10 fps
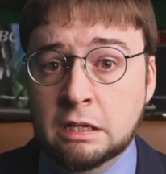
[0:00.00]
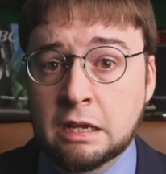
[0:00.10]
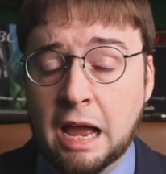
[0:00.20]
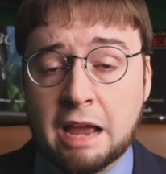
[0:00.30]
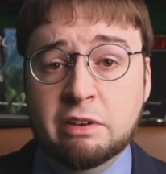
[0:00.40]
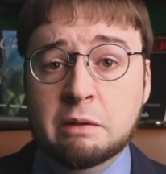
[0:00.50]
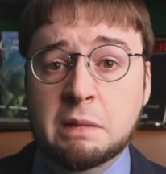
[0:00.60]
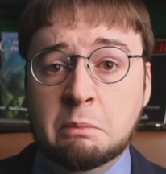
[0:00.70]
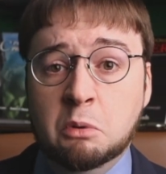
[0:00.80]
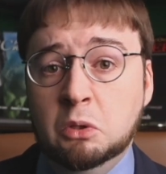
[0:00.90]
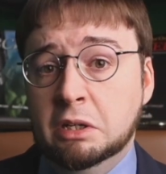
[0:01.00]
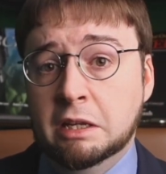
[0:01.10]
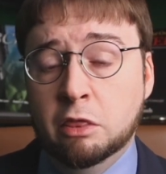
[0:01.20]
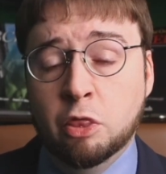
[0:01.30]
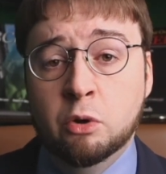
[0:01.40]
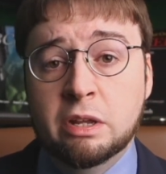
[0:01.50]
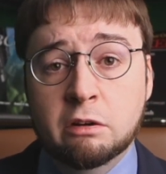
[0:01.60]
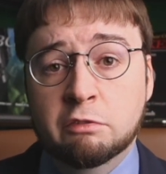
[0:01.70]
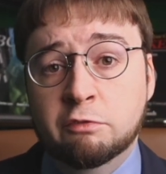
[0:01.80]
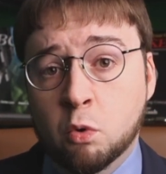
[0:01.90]
I've had people look at 30 or
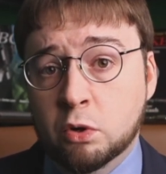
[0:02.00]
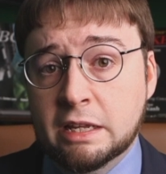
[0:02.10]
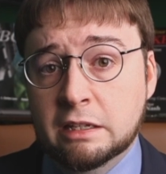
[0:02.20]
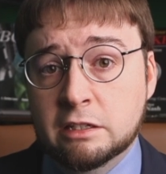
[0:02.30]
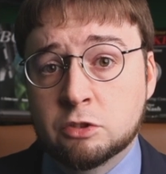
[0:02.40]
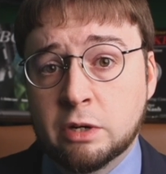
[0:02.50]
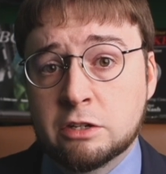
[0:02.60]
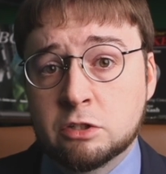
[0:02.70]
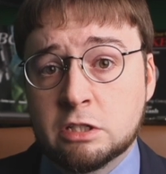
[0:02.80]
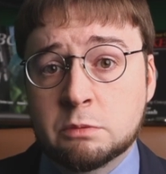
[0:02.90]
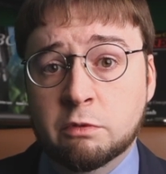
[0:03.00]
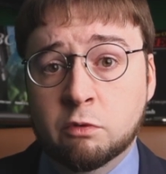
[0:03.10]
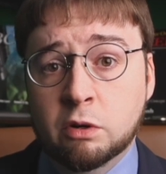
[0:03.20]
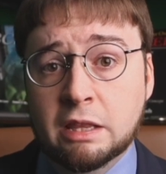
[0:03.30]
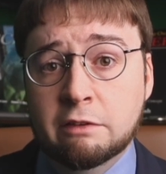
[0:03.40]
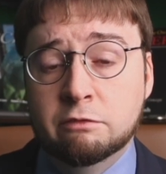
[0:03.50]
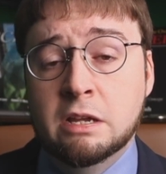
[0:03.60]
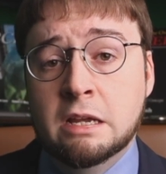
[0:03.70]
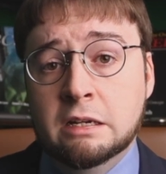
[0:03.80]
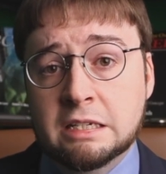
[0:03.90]
40 illustrations before they've
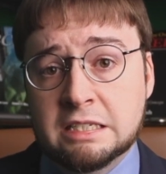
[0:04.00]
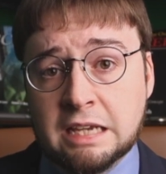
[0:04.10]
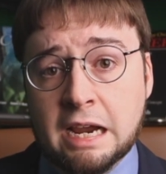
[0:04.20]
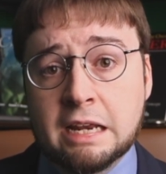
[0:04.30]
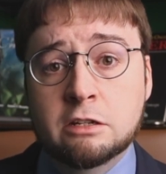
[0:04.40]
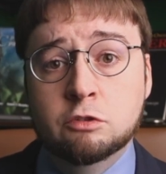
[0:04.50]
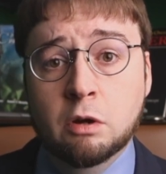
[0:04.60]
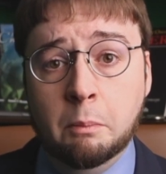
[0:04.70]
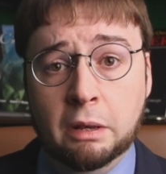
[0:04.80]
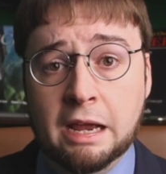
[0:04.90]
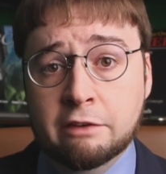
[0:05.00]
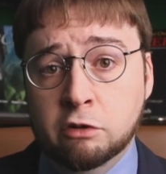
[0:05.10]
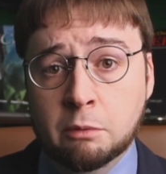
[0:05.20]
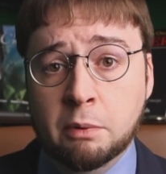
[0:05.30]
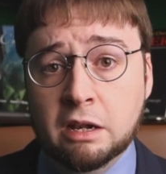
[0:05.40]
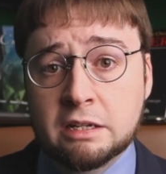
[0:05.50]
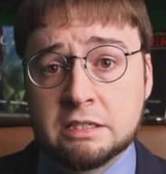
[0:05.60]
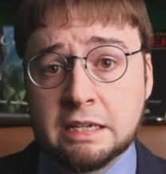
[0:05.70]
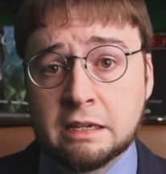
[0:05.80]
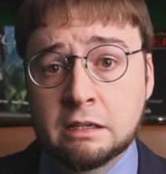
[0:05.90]
decided to apply for a
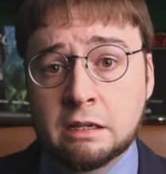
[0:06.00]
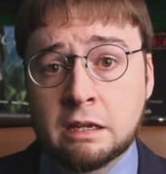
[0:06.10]
policy.